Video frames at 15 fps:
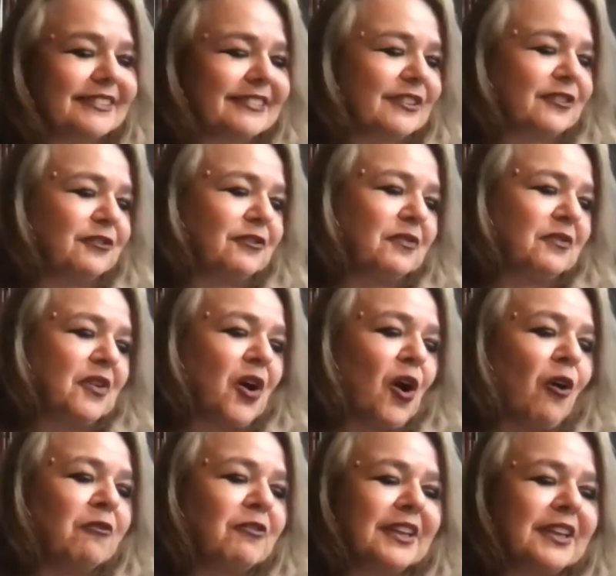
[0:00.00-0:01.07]
series of,
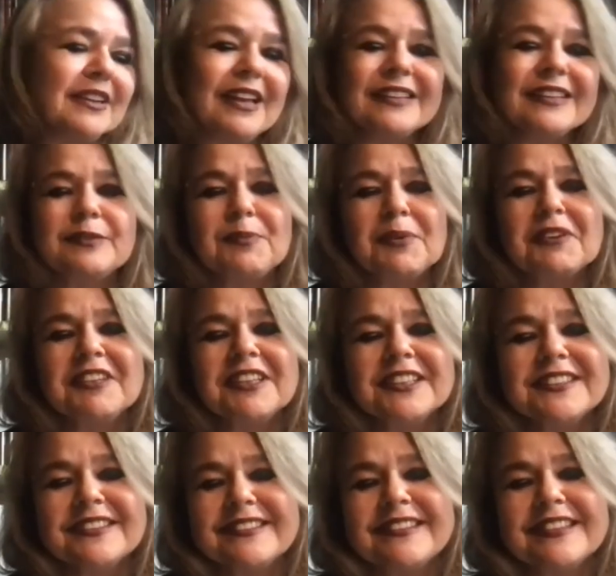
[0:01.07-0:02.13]
of
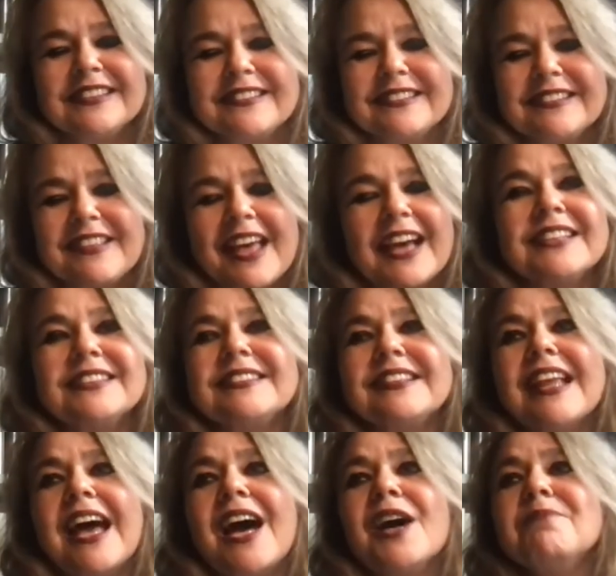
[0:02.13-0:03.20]
experiences that
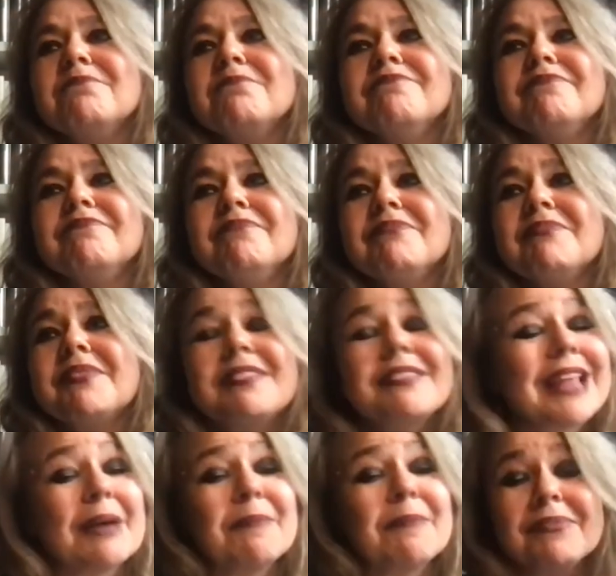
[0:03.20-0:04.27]
mm. um,
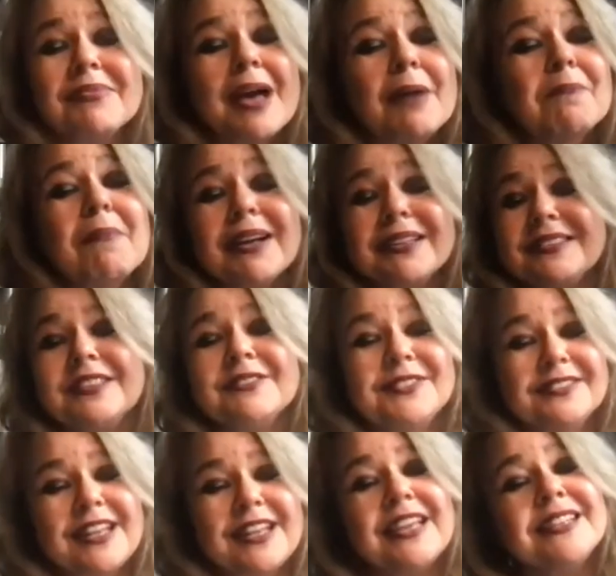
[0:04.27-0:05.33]
that that might have
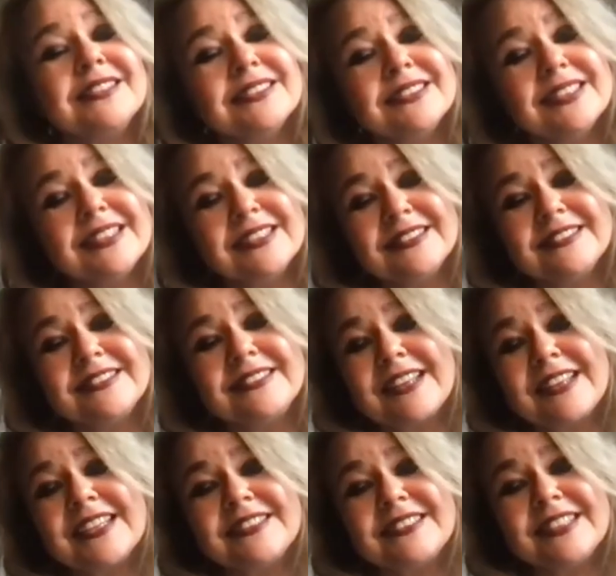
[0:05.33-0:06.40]
stayed
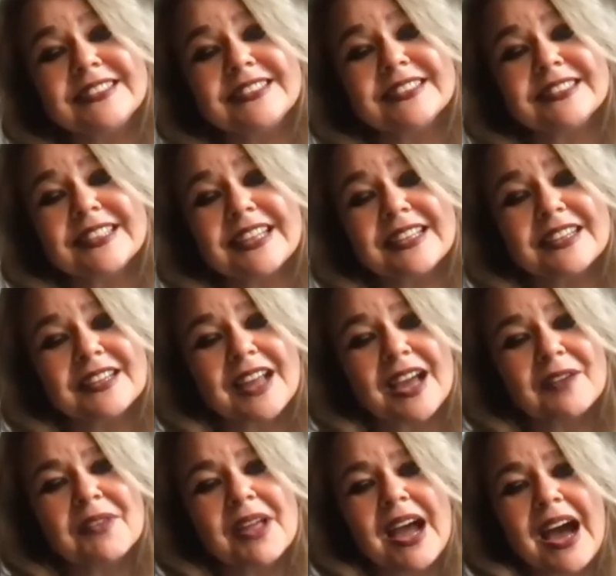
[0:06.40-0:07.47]
stayed hidden. And
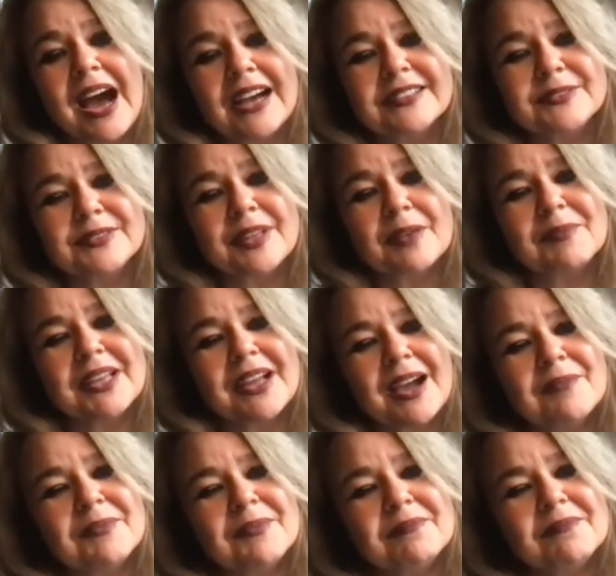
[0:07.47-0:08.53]
I'm, I suppose I'm
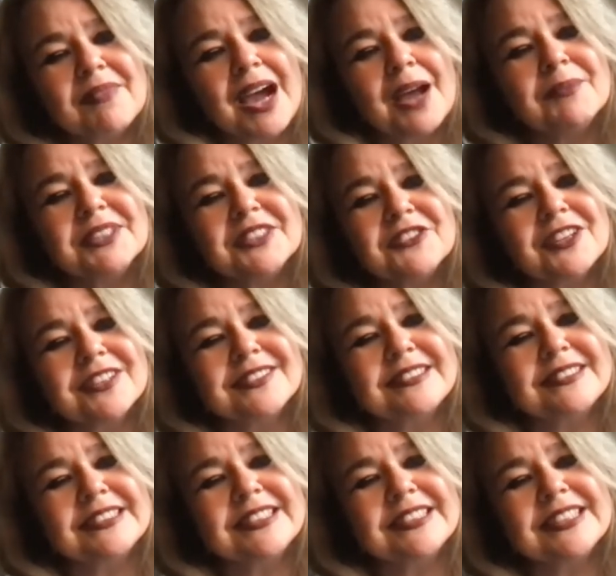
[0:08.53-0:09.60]
I'm I'm
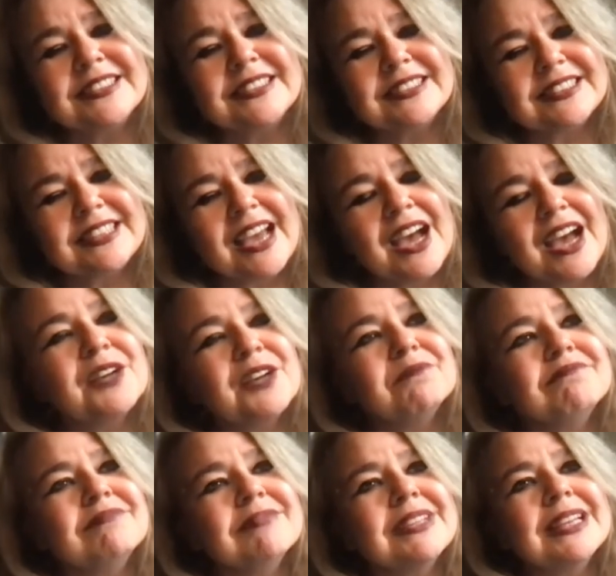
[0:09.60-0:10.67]
interested in um,
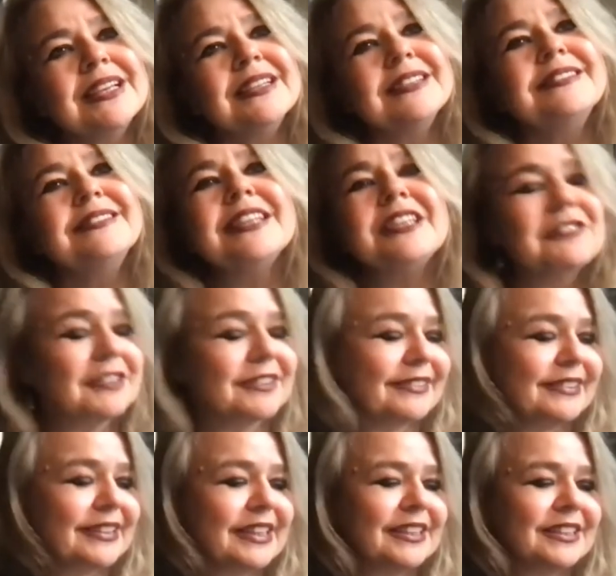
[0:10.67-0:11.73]

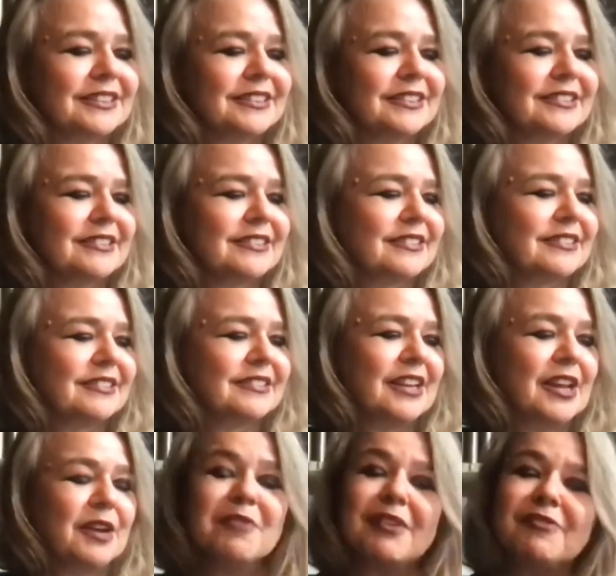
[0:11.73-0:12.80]
secrecy and
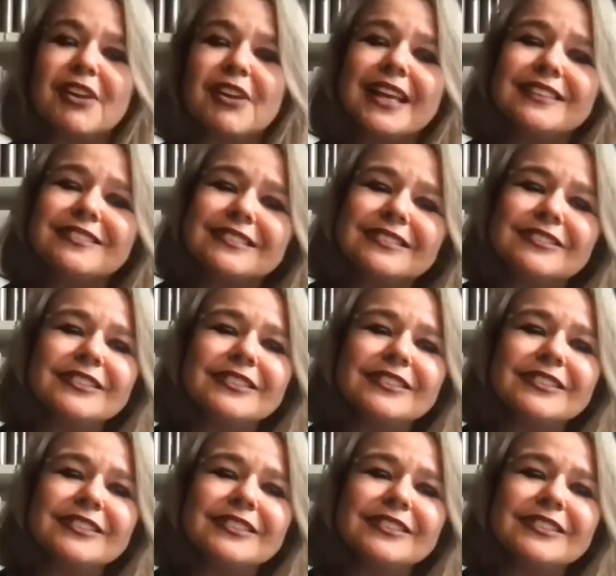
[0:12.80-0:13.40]
and revelation.